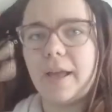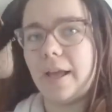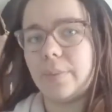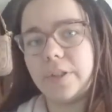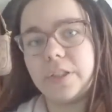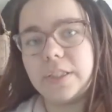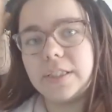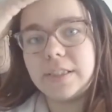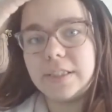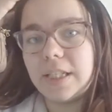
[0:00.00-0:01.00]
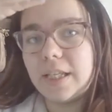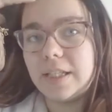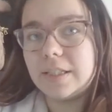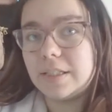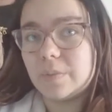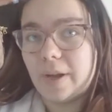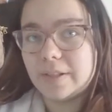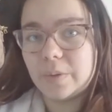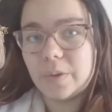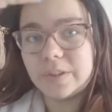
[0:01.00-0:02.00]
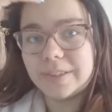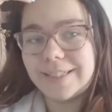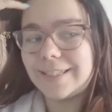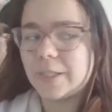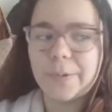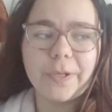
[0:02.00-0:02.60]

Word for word: my hair because I swear to God it's so